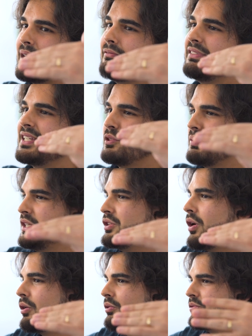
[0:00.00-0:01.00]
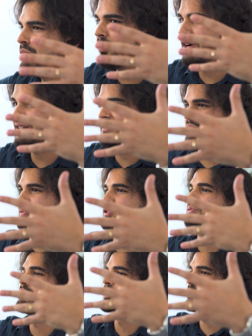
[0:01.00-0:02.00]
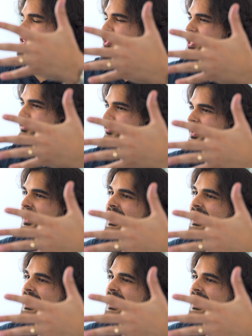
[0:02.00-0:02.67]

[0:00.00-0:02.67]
something that we know what we want to achieve.